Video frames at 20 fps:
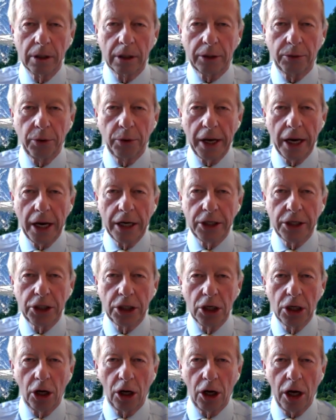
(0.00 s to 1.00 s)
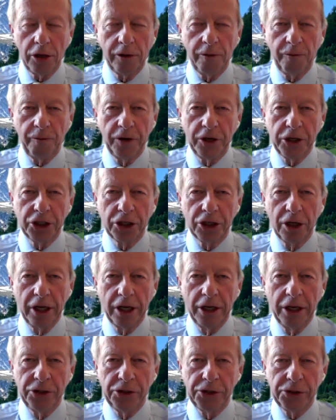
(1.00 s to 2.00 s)
creating artificial
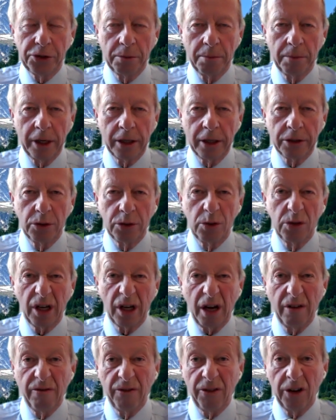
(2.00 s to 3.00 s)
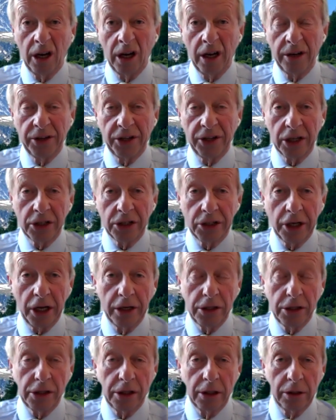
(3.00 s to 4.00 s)
instrument to divert the
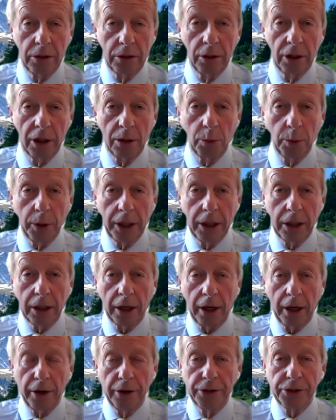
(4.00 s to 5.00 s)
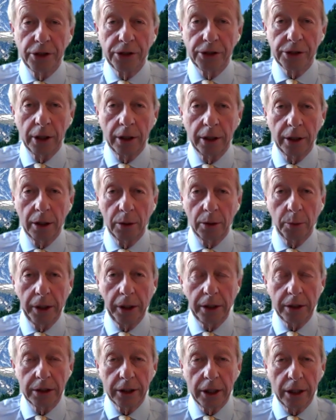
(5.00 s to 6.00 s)
attention to their weak currencies and their
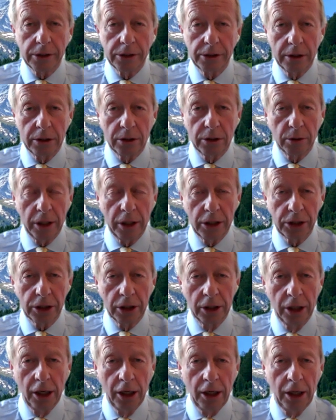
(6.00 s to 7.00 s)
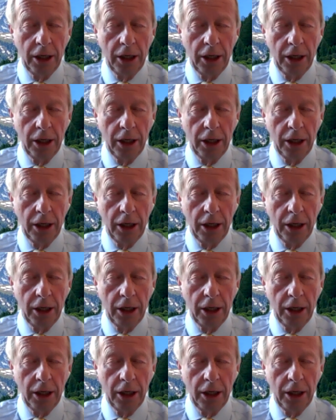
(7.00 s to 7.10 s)
weak debt situation.